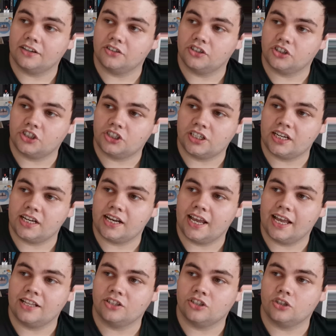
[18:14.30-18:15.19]
and
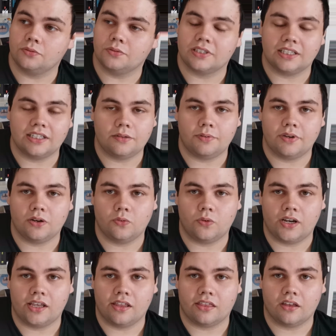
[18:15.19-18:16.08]
she ends up
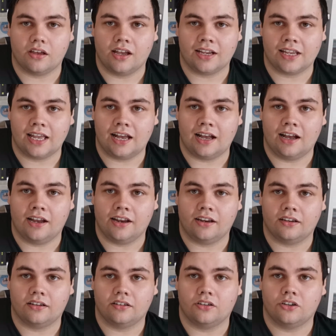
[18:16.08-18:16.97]
sleeping with a
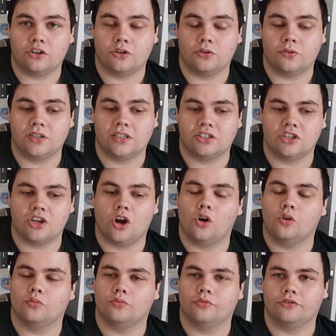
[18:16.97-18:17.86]
guy who
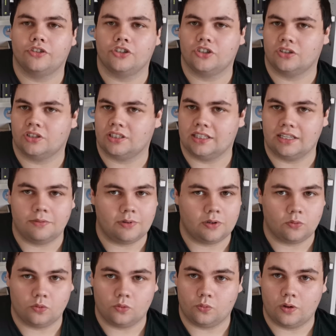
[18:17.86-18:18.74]
is known for just
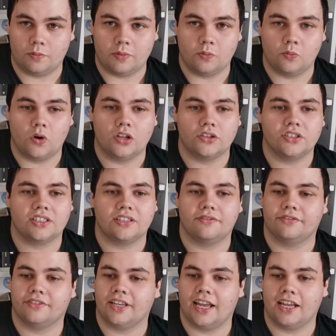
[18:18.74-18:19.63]
sleeping with women
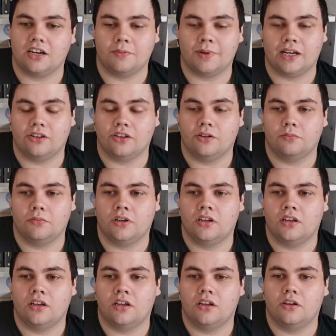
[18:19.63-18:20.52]
once and forgetting about
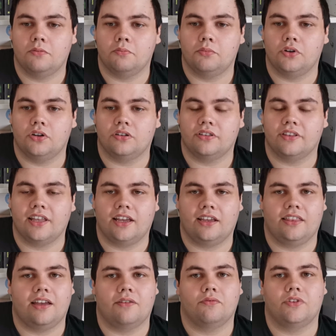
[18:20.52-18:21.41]
them,
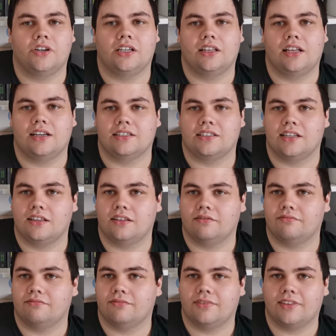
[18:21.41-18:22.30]
but they then realise
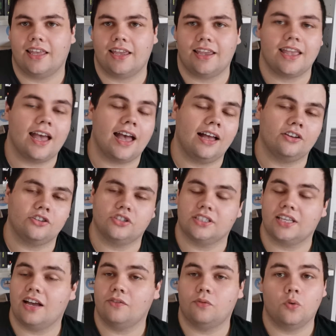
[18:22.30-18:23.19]
that they
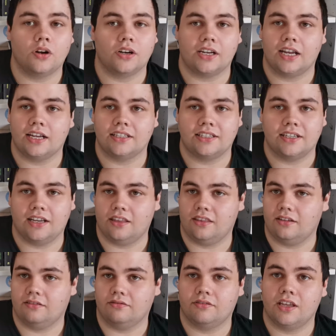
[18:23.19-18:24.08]
can't just have one night
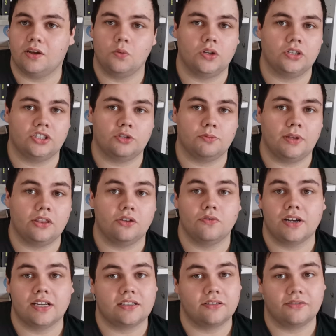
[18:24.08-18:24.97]
together. They want to
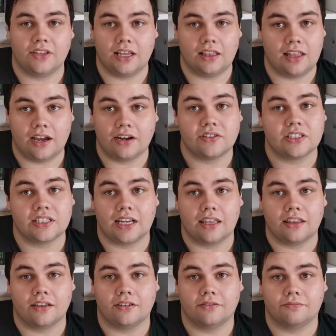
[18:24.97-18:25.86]
spend the rest of their lives
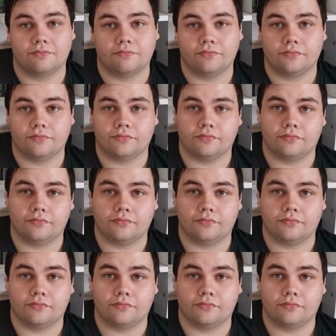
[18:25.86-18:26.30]
together.